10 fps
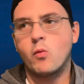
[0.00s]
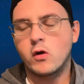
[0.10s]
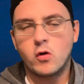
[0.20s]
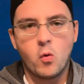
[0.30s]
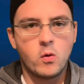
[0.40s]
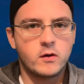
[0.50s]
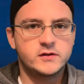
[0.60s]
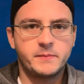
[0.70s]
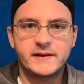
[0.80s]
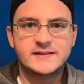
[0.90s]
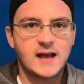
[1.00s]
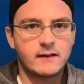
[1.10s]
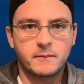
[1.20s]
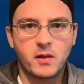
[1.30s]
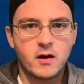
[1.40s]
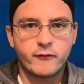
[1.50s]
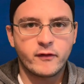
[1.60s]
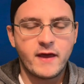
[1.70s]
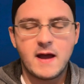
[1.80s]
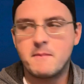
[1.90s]
one corner to be a solid player
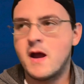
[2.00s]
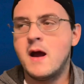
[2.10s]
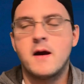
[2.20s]
for them.